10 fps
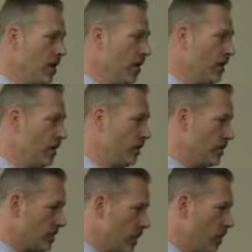
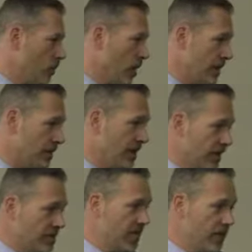known as the No More
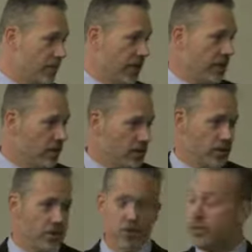Hepatitis Campaign, and I'll
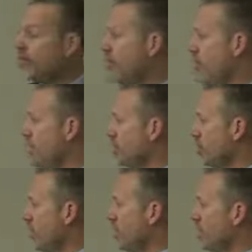share some information
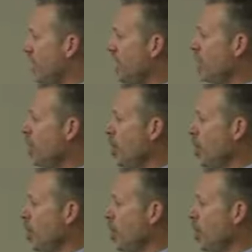about that.